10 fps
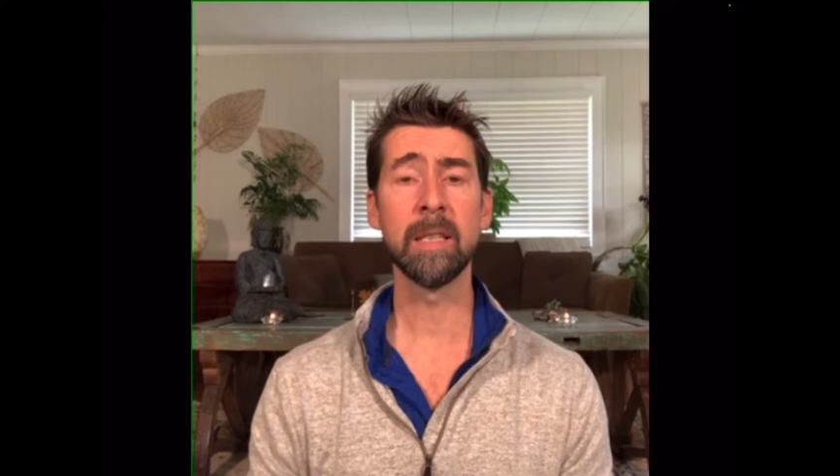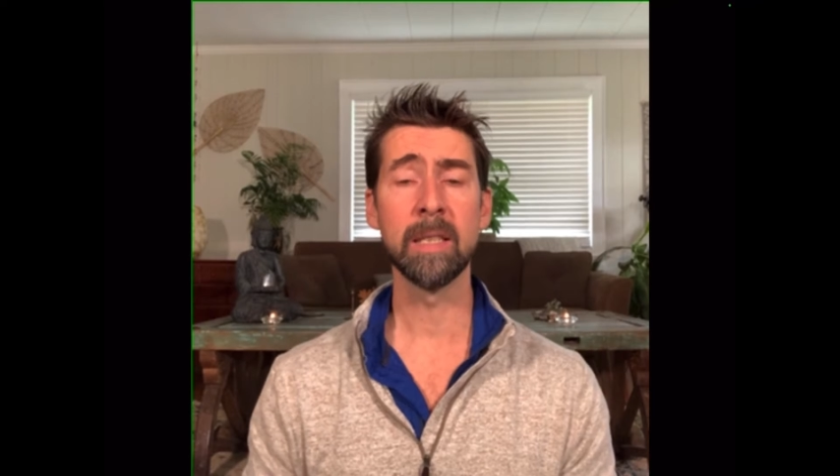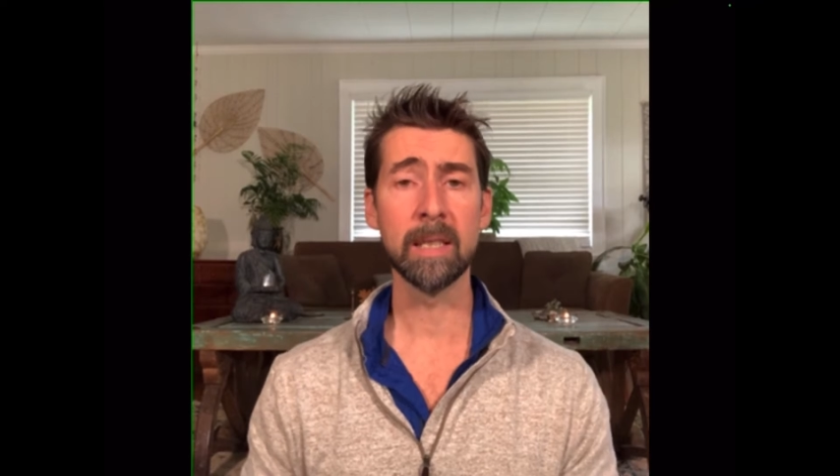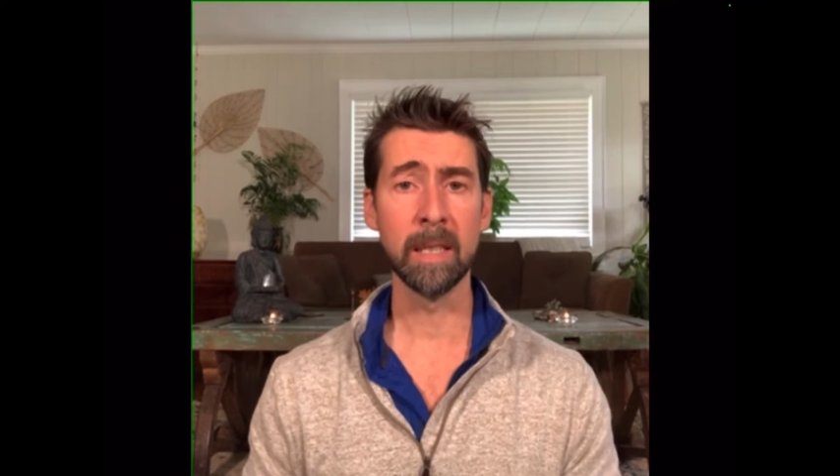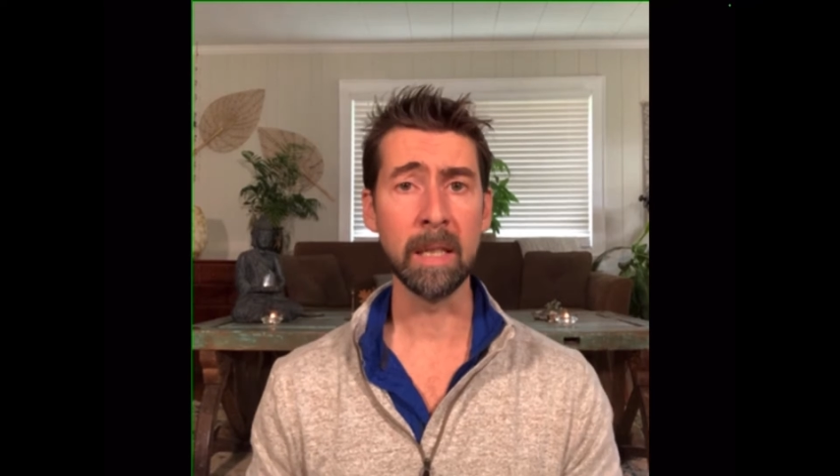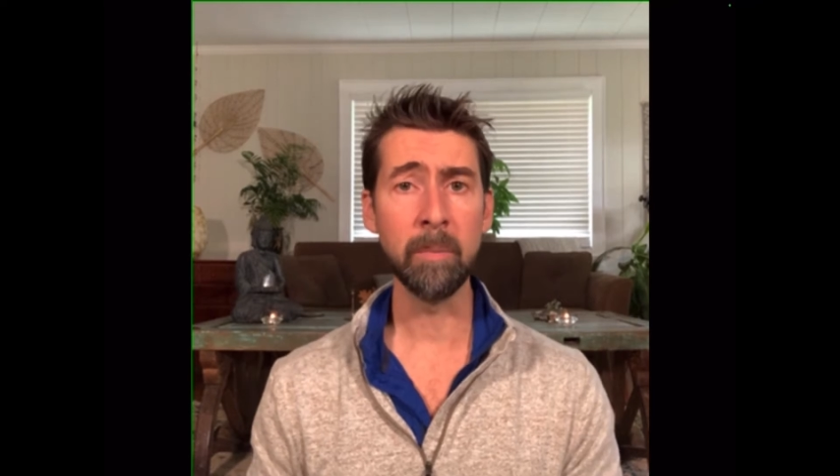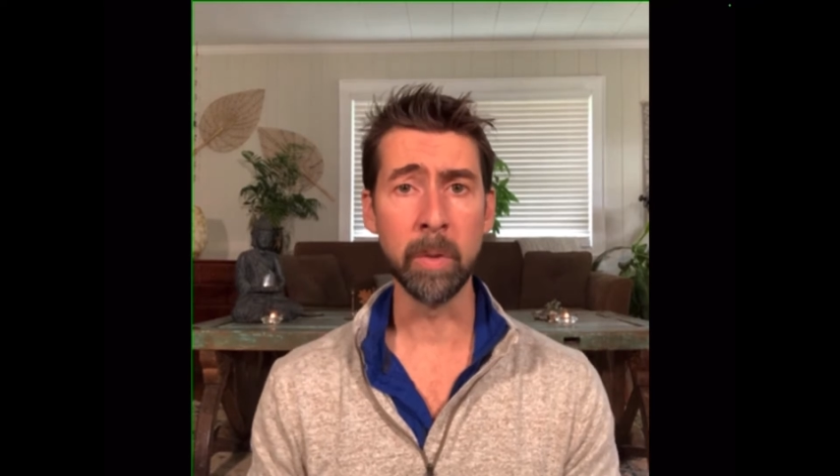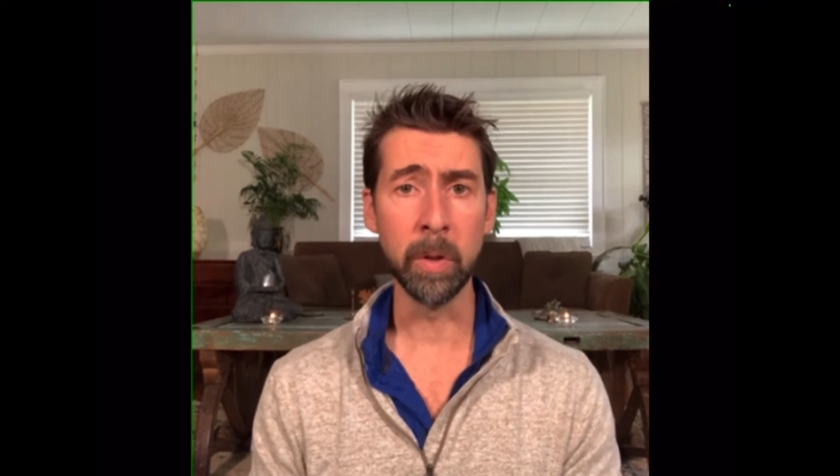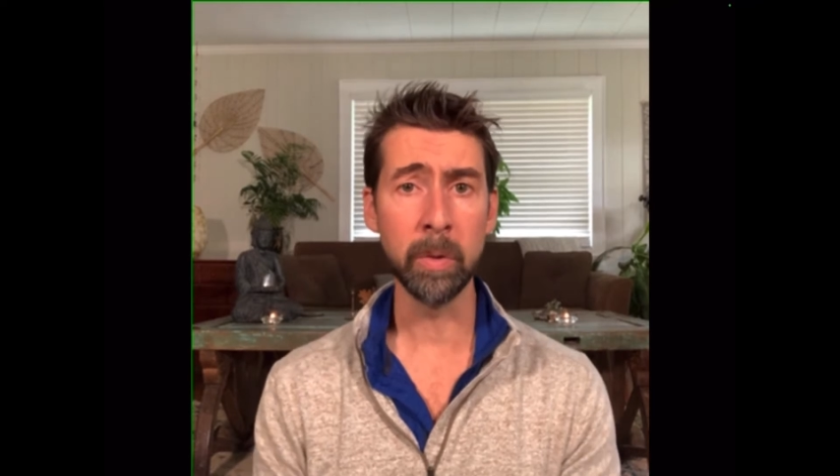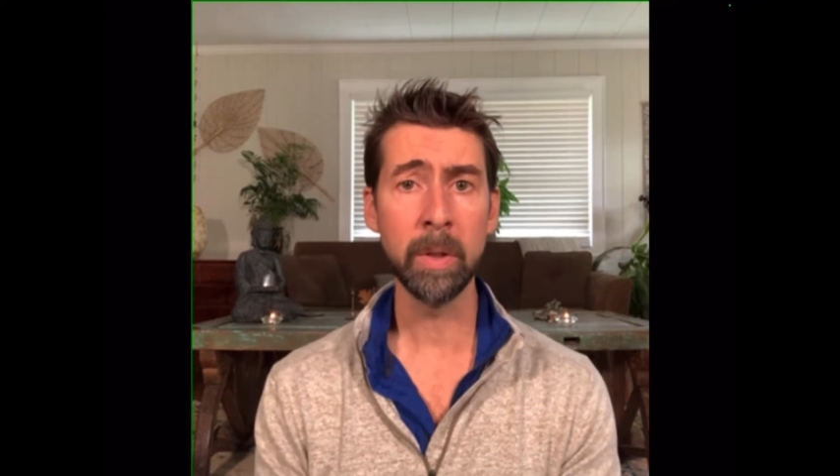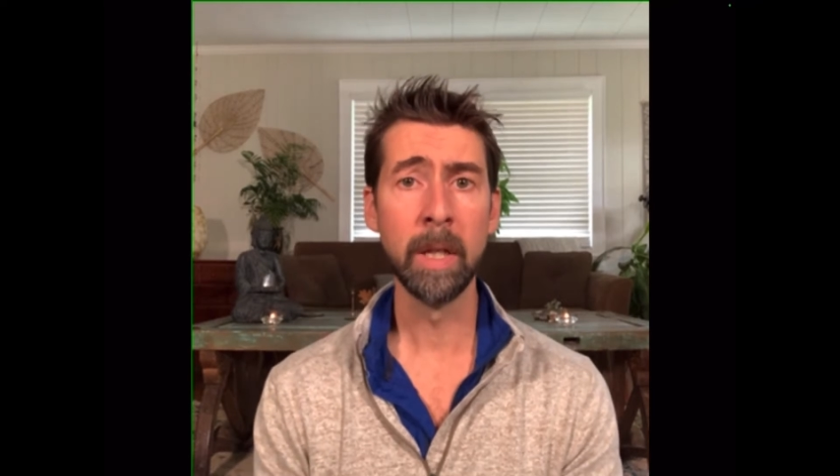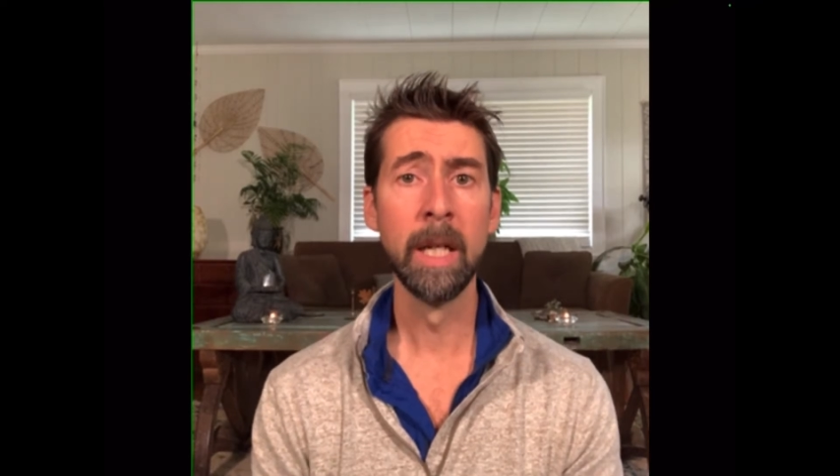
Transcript: the sun and moon,